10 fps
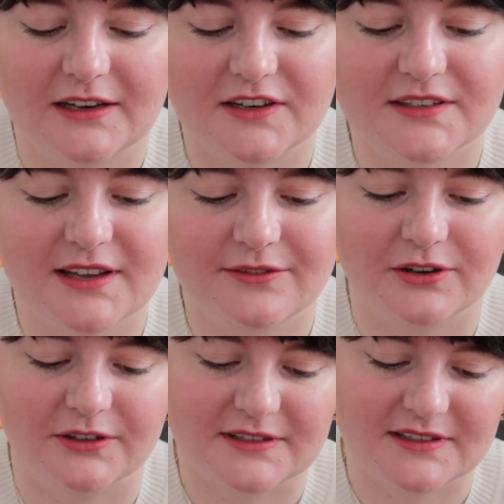just have
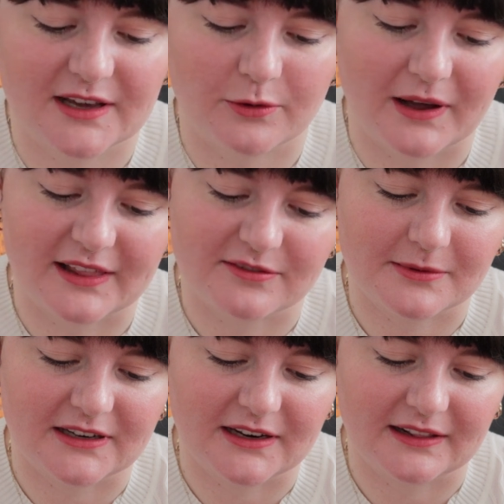noticed, like, while I've
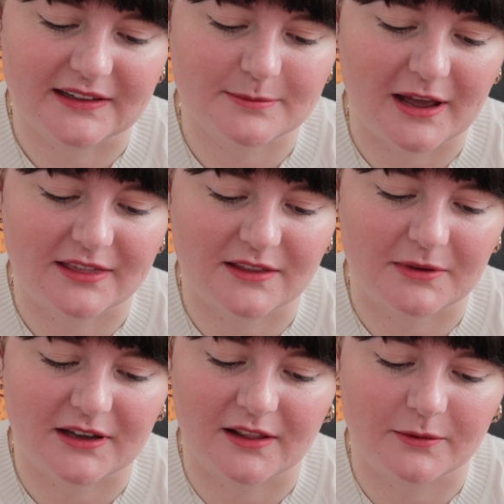been knitting this pattern, that
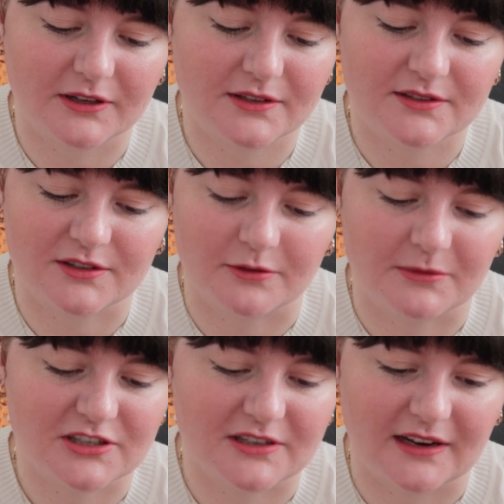my colour work is so
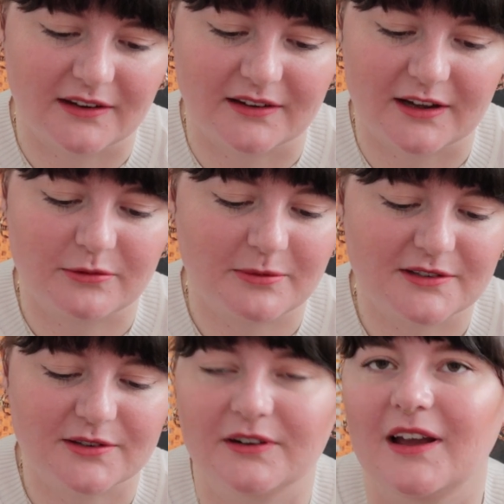much neater. I would be
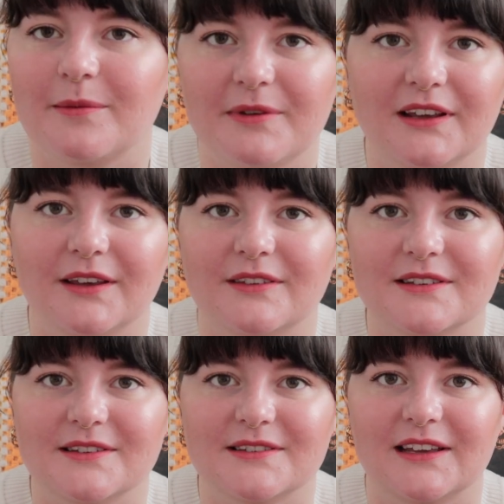so happy to give
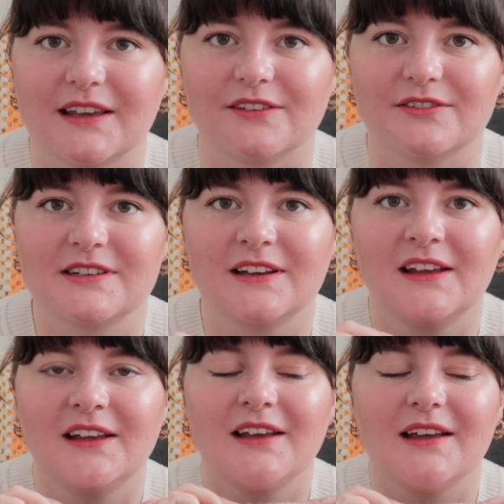this as a gift,
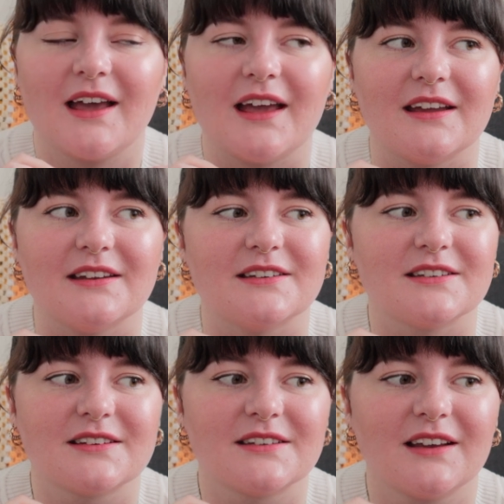and
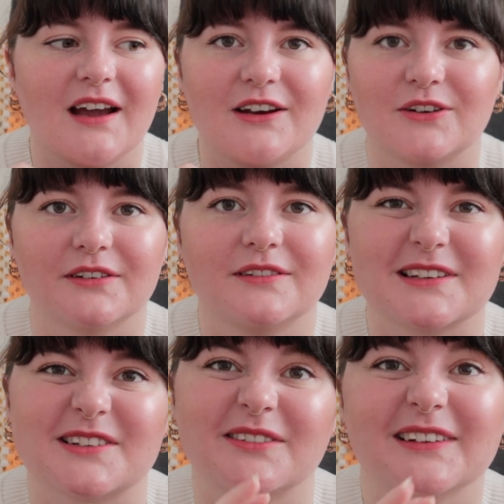
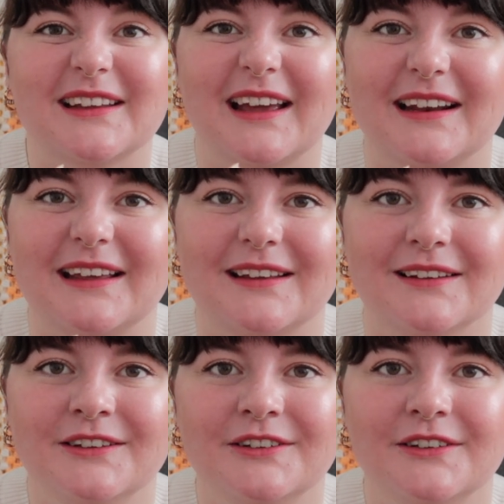there's not really
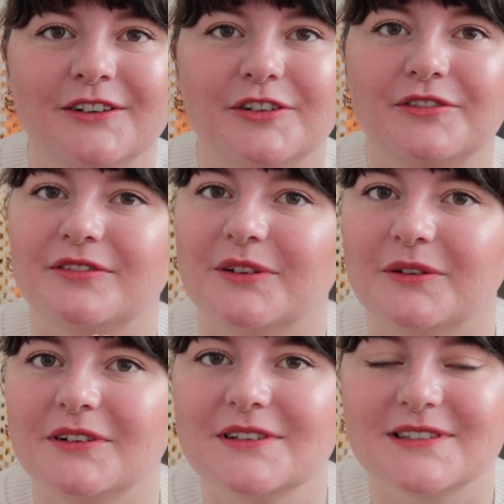any
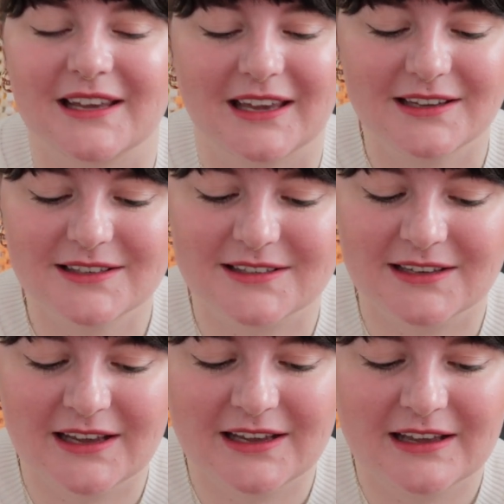flaws, I guess.
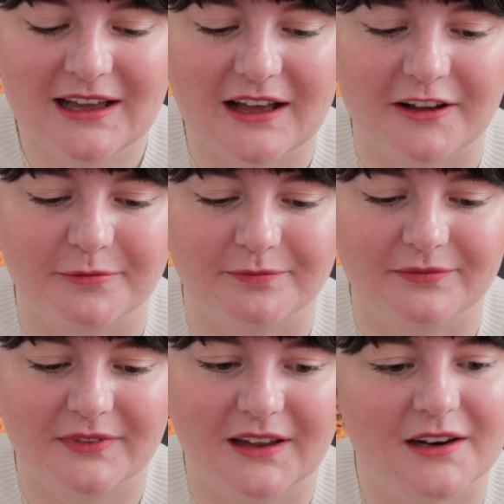
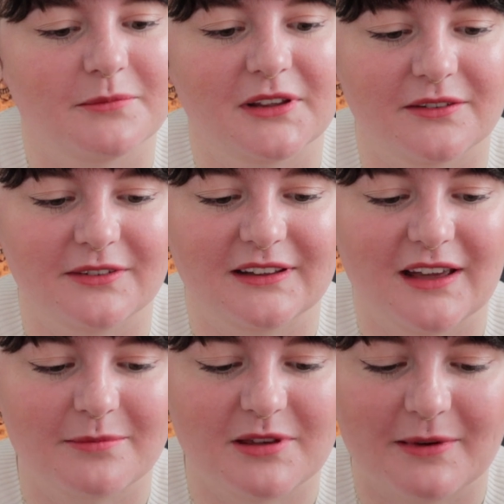And I'm really, really
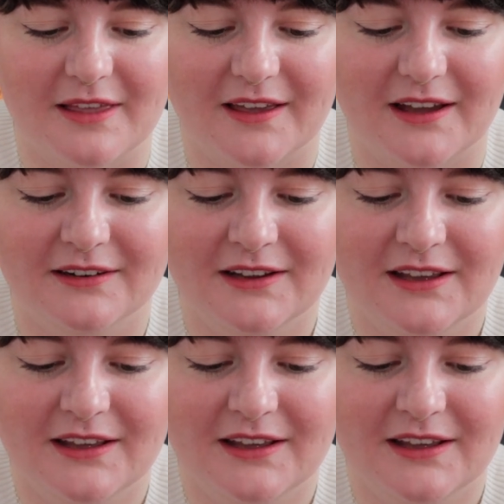happy about that.